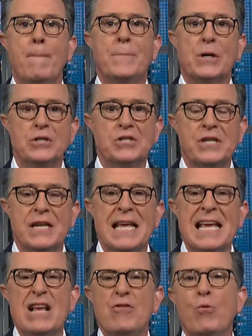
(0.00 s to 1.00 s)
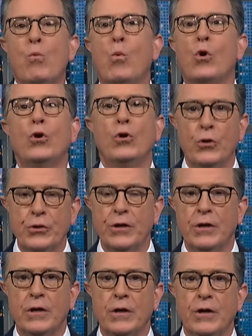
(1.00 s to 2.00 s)
person in the world
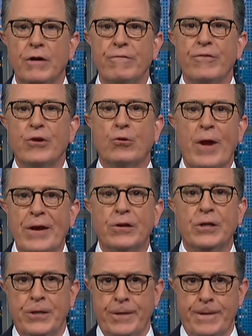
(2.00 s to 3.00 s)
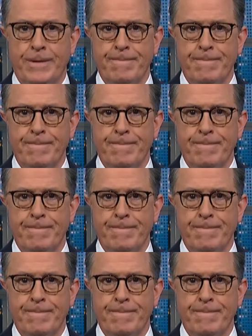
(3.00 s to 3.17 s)
for the greater good.